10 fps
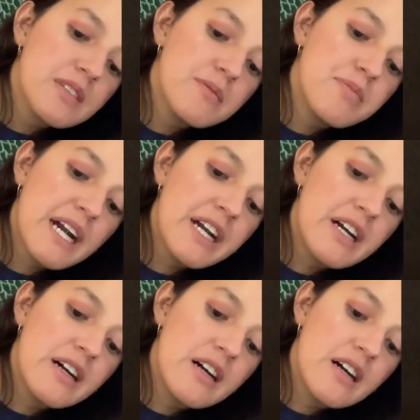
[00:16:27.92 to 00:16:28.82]

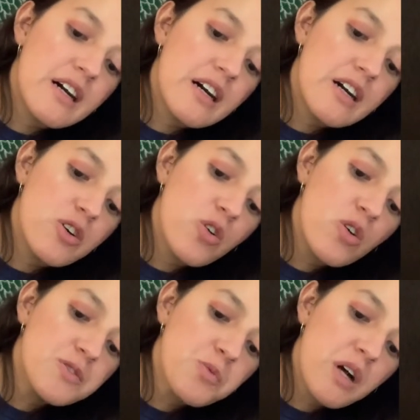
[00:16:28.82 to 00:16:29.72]
buy a
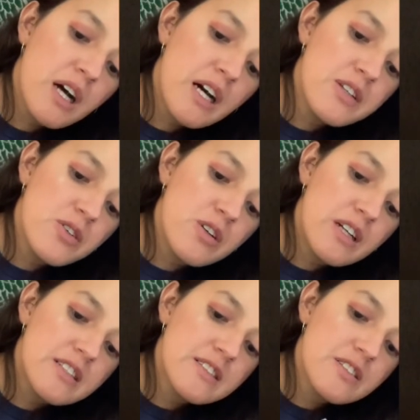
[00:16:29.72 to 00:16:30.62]
gold one or
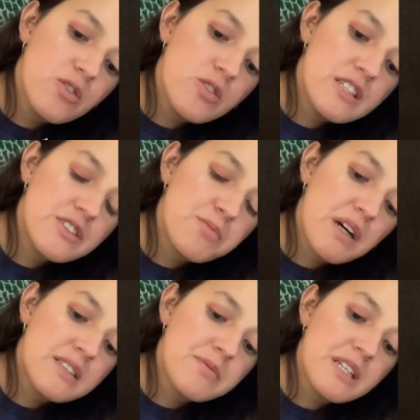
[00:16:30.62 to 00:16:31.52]
as gold as you
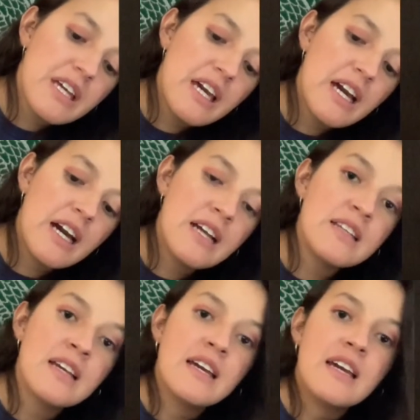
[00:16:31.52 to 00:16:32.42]
possibly
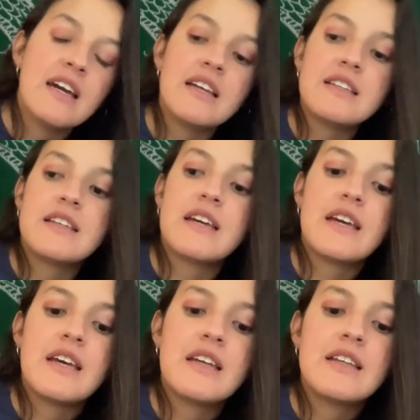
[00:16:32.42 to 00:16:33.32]
can. And
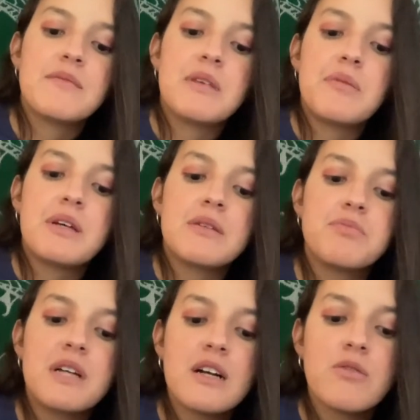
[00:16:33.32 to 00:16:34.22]
then maybe a
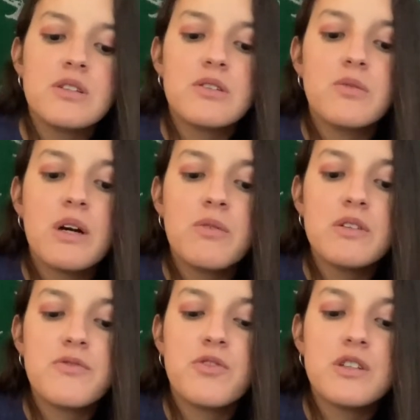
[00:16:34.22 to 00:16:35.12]
black one or a white
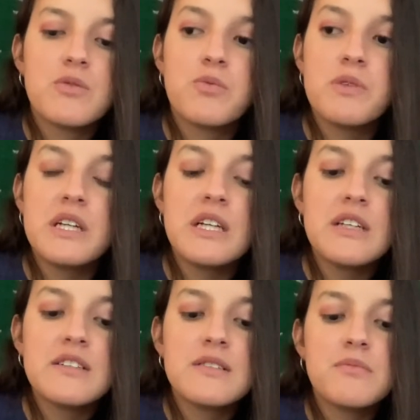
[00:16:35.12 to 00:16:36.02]
one for the
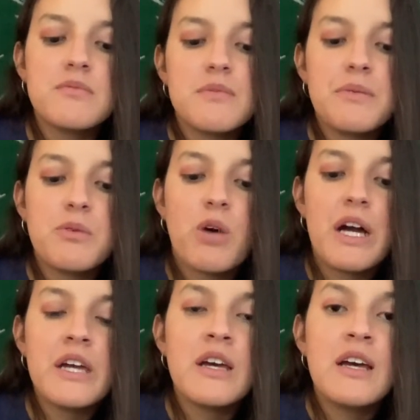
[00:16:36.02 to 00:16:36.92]
wings, or maybe
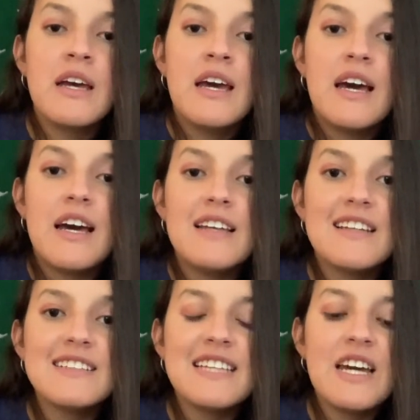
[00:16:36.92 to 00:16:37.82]
white. And
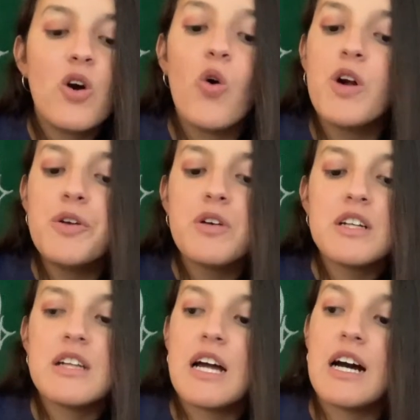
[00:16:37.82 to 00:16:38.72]
that's it. Or you
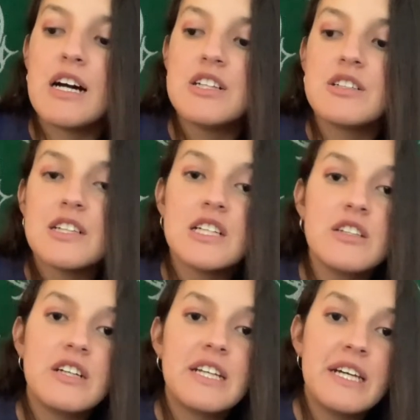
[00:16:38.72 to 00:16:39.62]
could
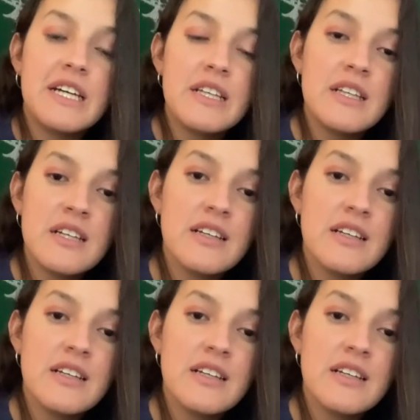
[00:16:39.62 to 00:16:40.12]
color it in